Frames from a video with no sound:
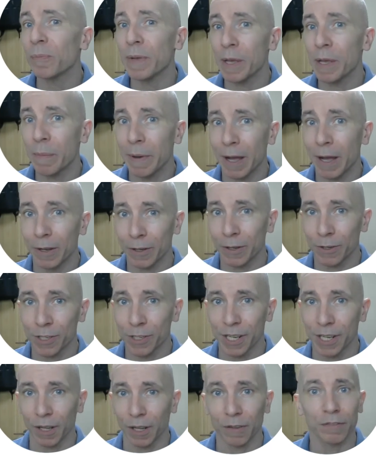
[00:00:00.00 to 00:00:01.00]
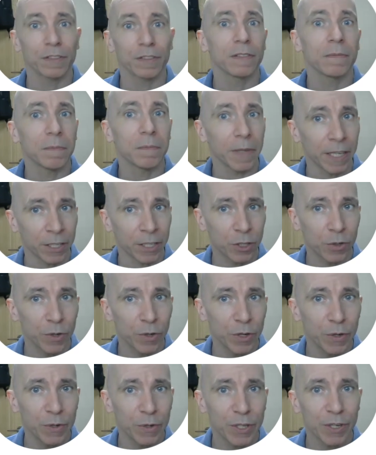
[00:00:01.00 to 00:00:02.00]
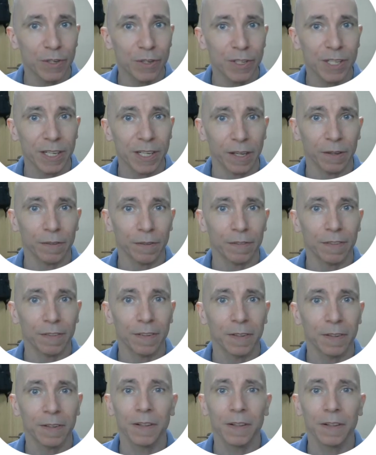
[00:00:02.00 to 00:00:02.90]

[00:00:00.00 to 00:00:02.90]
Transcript: me about yourself. Introduce yourself.